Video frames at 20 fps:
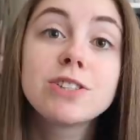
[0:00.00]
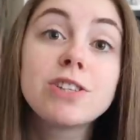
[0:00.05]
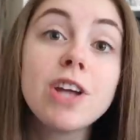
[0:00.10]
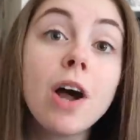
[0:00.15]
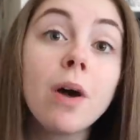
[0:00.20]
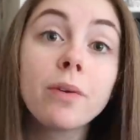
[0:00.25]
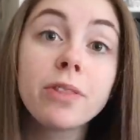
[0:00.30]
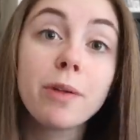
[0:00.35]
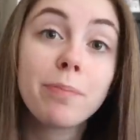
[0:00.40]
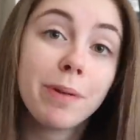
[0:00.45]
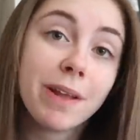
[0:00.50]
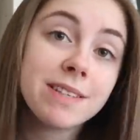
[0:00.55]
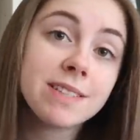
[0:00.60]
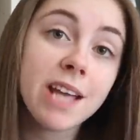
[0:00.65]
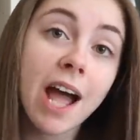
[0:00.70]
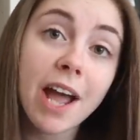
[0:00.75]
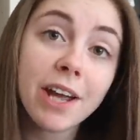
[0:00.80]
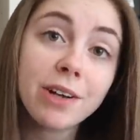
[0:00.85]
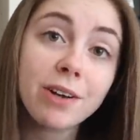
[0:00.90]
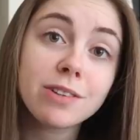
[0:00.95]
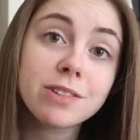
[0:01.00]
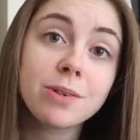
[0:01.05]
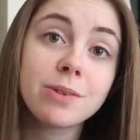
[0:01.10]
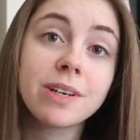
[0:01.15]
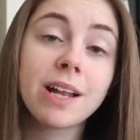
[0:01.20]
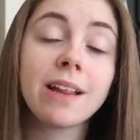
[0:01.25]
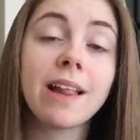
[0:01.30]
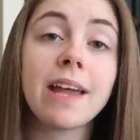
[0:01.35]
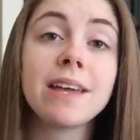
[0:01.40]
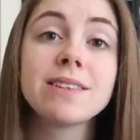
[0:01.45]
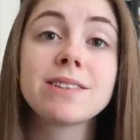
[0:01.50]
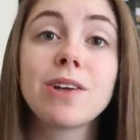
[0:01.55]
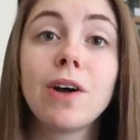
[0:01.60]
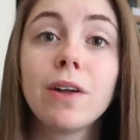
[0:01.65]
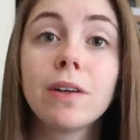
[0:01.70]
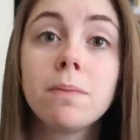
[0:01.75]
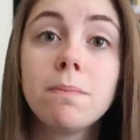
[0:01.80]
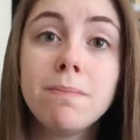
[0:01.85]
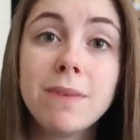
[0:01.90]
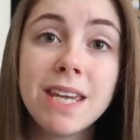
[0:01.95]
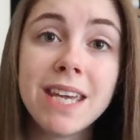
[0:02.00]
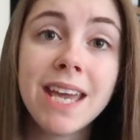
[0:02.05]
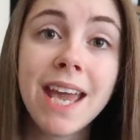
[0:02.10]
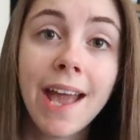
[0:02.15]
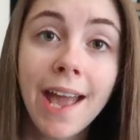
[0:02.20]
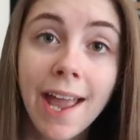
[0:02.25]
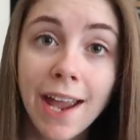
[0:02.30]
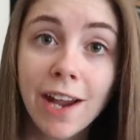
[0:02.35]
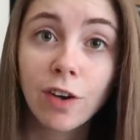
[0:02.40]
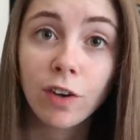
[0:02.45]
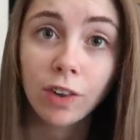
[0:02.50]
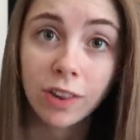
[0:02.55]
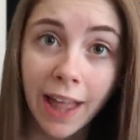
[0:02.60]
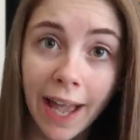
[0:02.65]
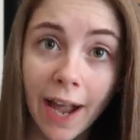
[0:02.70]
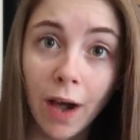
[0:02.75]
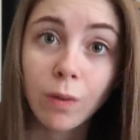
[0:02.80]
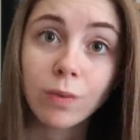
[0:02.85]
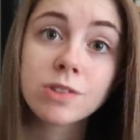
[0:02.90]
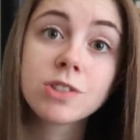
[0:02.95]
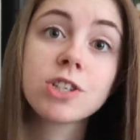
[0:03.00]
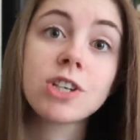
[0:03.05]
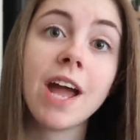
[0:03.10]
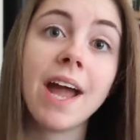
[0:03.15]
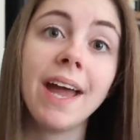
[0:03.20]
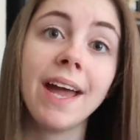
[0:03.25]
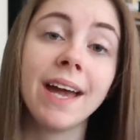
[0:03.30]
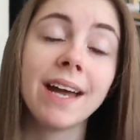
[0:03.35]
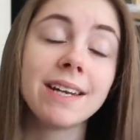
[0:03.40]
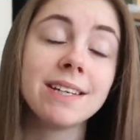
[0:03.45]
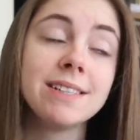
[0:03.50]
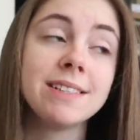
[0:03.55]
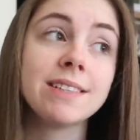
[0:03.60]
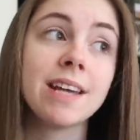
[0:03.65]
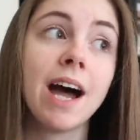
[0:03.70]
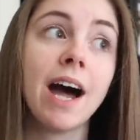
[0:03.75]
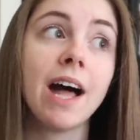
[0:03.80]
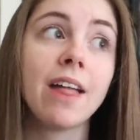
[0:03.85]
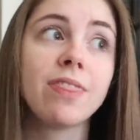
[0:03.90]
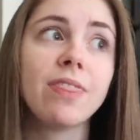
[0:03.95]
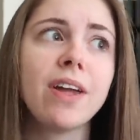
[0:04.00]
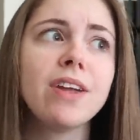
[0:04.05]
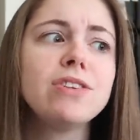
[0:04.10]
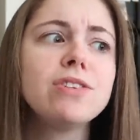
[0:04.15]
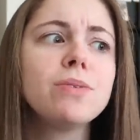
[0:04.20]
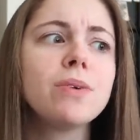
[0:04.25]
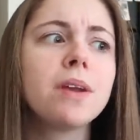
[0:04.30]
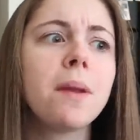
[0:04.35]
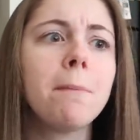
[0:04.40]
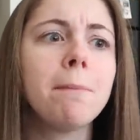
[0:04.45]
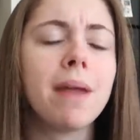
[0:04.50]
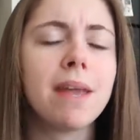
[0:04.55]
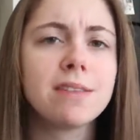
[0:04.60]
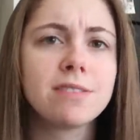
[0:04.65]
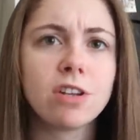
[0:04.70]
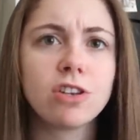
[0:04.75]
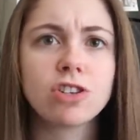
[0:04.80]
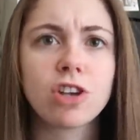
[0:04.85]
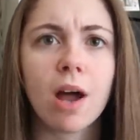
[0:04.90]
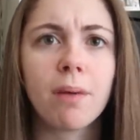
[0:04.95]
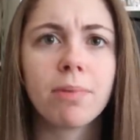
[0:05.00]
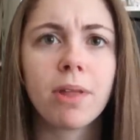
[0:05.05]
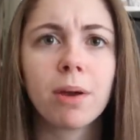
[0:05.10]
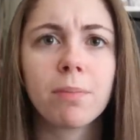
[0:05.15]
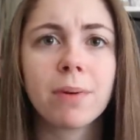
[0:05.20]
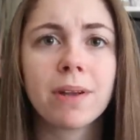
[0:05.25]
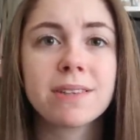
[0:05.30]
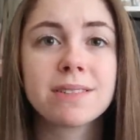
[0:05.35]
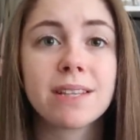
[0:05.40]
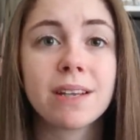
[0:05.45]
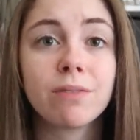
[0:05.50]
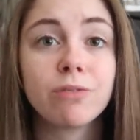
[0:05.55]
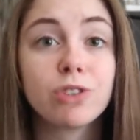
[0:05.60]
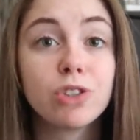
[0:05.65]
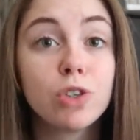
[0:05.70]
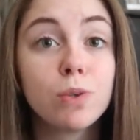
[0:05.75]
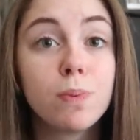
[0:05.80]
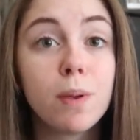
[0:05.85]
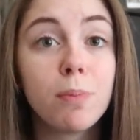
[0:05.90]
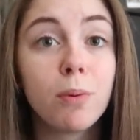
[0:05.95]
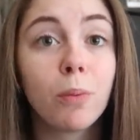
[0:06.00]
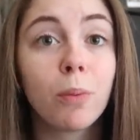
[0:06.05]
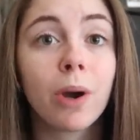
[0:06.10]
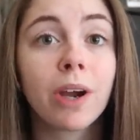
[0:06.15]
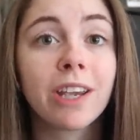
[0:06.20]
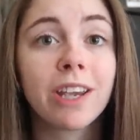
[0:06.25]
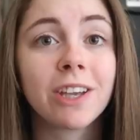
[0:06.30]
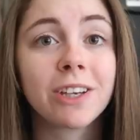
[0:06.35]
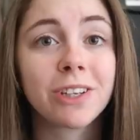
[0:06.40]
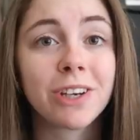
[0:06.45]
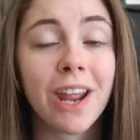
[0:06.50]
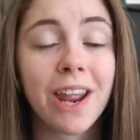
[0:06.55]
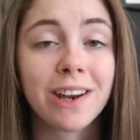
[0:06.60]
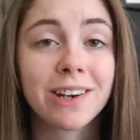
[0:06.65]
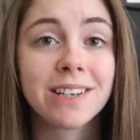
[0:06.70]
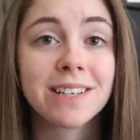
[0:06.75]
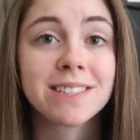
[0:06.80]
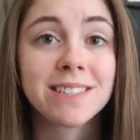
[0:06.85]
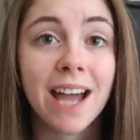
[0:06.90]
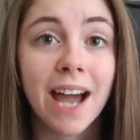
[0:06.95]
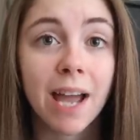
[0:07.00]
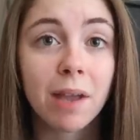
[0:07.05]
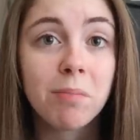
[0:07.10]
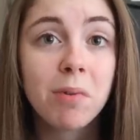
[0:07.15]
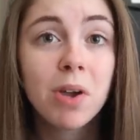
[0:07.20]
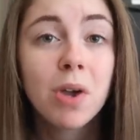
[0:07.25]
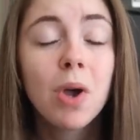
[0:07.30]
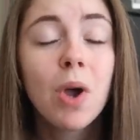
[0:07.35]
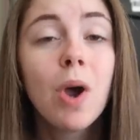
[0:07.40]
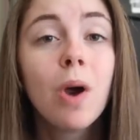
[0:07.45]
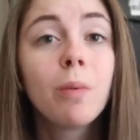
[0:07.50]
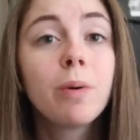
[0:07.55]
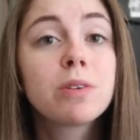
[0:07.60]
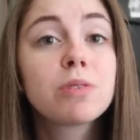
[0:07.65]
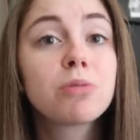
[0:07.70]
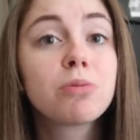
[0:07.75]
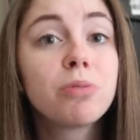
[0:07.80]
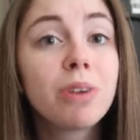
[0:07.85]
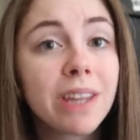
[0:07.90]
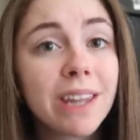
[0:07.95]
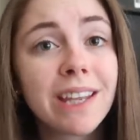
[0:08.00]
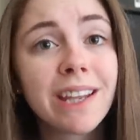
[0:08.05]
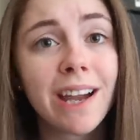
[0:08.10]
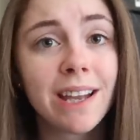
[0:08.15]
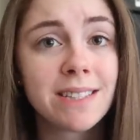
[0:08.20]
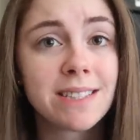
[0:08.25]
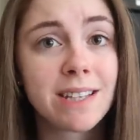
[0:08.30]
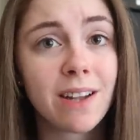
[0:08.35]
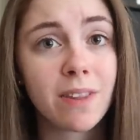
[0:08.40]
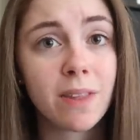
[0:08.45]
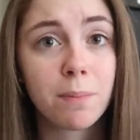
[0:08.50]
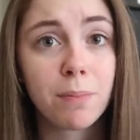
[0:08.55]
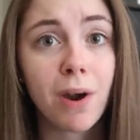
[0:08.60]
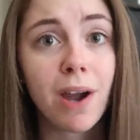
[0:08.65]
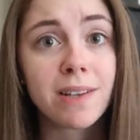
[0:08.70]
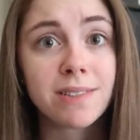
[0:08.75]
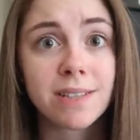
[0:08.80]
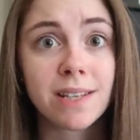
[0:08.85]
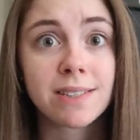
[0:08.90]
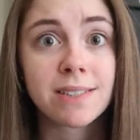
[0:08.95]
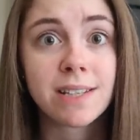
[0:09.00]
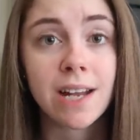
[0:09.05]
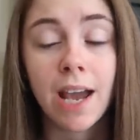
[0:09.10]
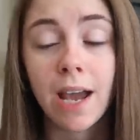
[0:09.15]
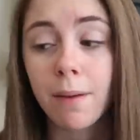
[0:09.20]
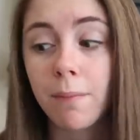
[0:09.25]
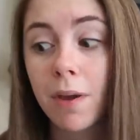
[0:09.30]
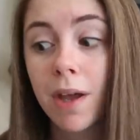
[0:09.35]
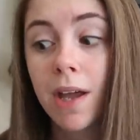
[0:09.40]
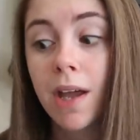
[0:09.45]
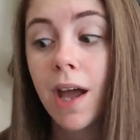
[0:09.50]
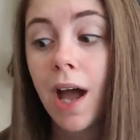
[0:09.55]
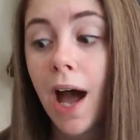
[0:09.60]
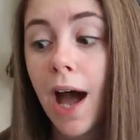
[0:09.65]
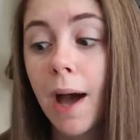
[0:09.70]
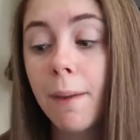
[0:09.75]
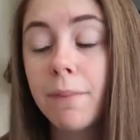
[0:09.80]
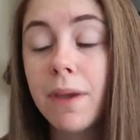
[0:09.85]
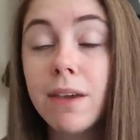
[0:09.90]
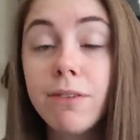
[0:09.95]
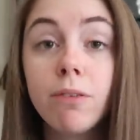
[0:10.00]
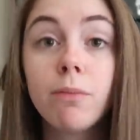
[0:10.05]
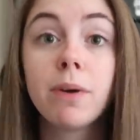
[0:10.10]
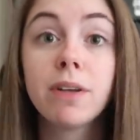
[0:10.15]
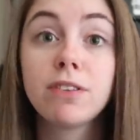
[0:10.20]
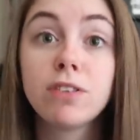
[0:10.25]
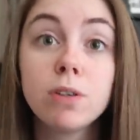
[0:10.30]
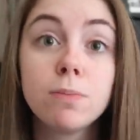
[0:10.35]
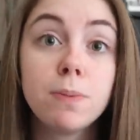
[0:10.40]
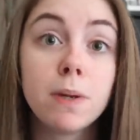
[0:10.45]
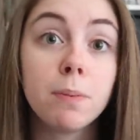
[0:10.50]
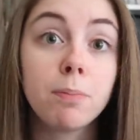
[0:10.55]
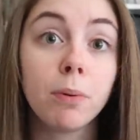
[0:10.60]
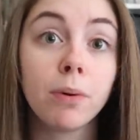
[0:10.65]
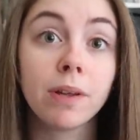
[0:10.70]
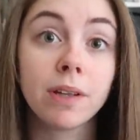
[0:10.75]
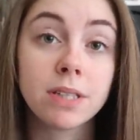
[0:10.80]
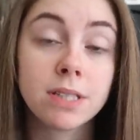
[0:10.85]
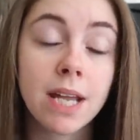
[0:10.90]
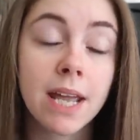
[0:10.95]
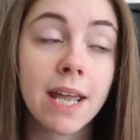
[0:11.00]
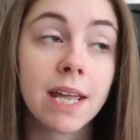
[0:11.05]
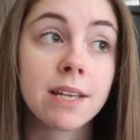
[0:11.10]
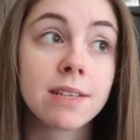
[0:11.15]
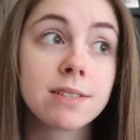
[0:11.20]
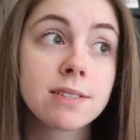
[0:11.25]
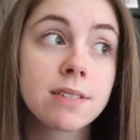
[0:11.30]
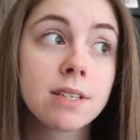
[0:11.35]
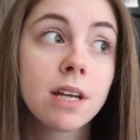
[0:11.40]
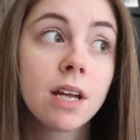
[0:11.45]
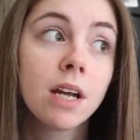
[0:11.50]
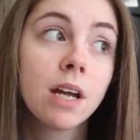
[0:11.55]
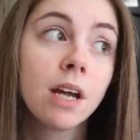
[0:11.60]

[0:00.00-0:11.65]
So the place that I go to in LA is called Me Hair Lounge and uh, they do an amazing job there because they have two people working on your hair at a time, which really cuts down the process time. Um, even with two people, it takes